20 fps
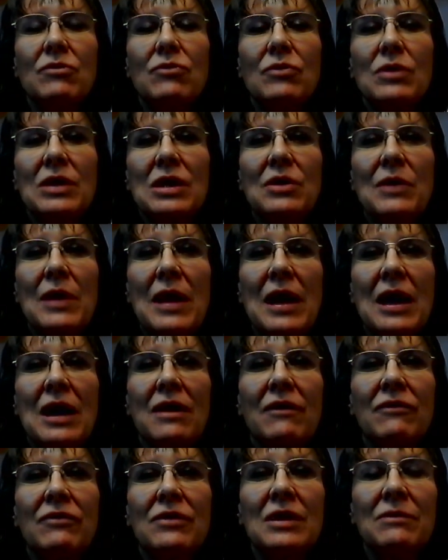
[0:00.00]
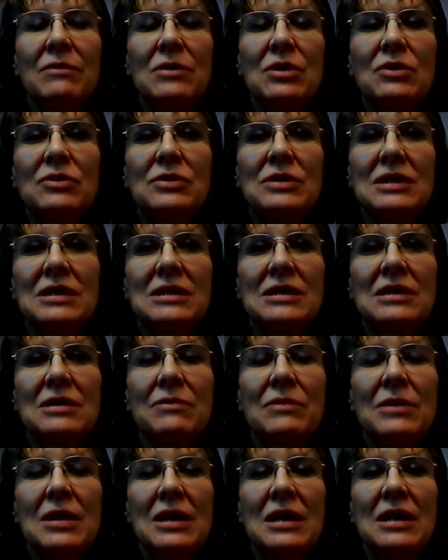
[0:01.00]
when you have the immune
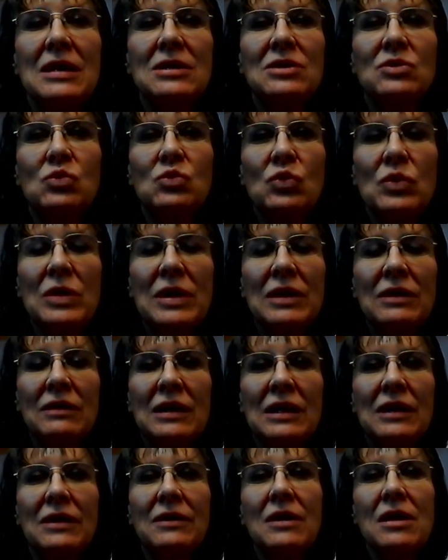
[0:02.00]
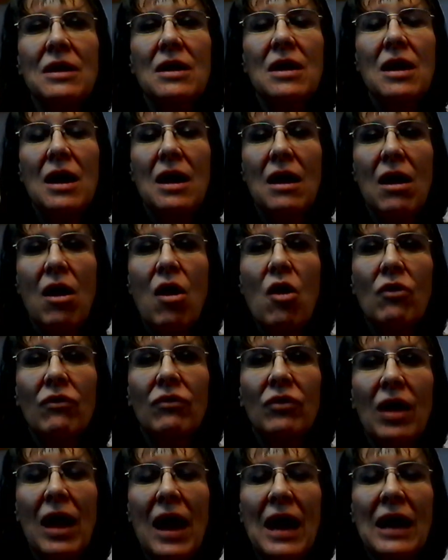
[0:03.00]
system that is really
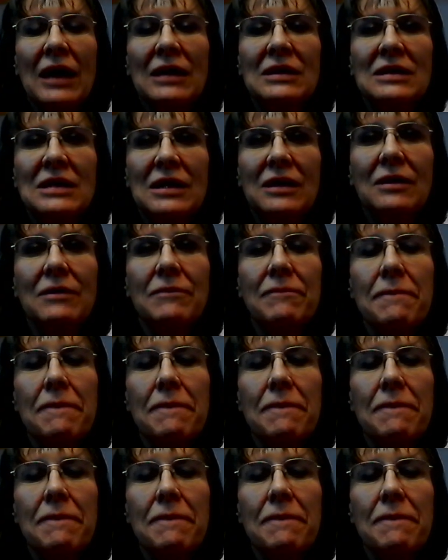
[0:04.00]
overacting.